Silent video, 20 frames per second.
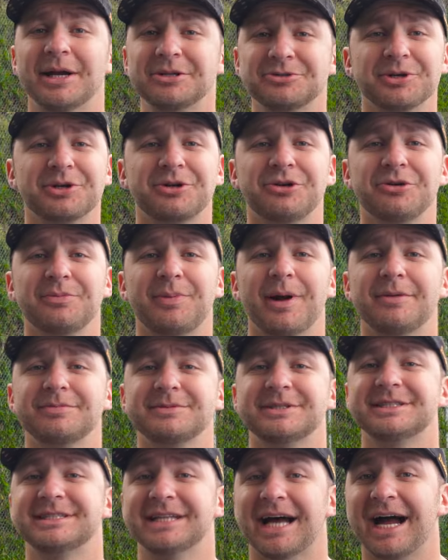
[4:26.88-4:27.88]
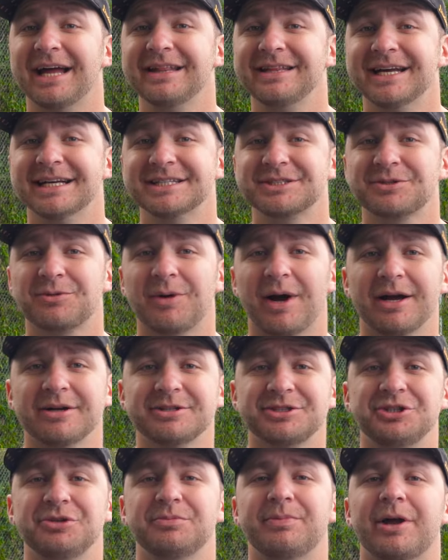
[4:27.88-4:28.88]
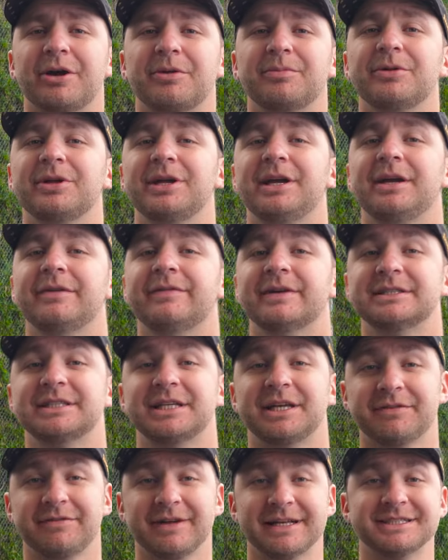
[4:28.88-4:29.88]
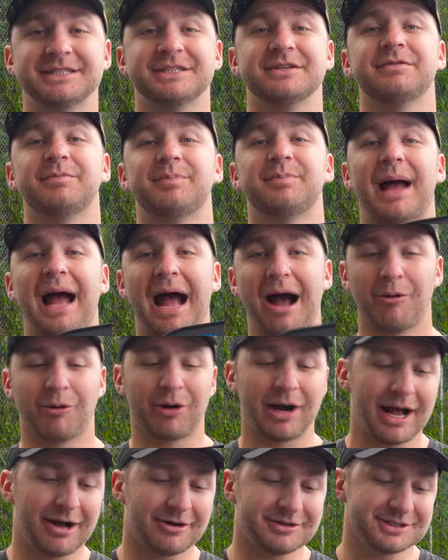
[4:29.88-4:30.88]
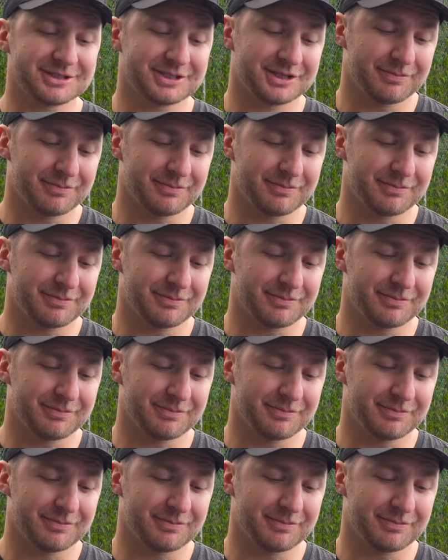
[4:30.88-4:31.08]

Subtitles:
Andrea Koop helped design the Esquire, so you better believe it's a defensive powerhouse.